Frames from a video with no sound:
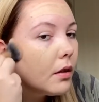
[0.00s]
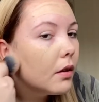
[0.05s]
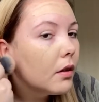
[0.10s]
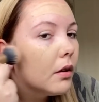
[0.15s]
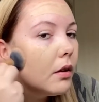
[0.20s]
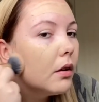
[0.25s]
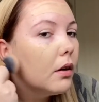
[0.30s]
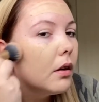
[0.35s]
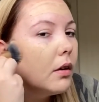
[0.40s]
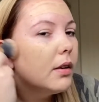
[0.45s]

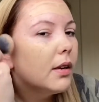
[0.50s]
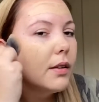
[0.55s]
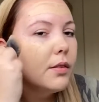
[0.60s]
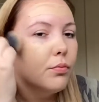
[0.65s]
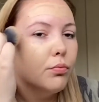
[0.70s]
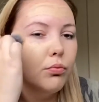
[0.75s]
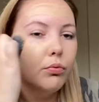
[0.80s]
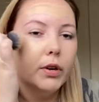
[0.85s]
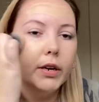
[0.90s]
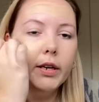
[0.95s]
God, that's
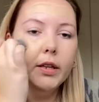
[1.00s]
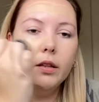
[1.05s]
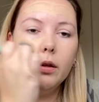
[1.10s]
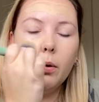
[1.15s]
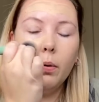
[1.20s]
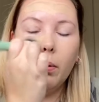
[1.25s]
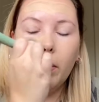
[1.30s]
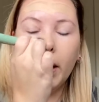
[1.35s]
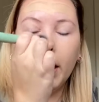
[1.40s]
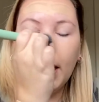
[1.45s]
real
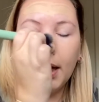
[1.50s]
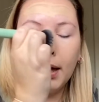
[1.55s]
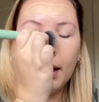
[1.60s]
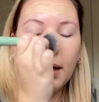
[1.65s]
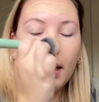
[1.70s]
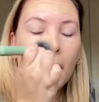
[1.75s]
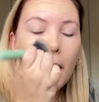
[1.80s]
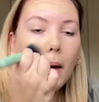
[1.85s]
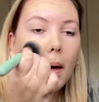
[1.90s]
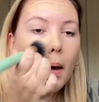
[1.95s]
quick.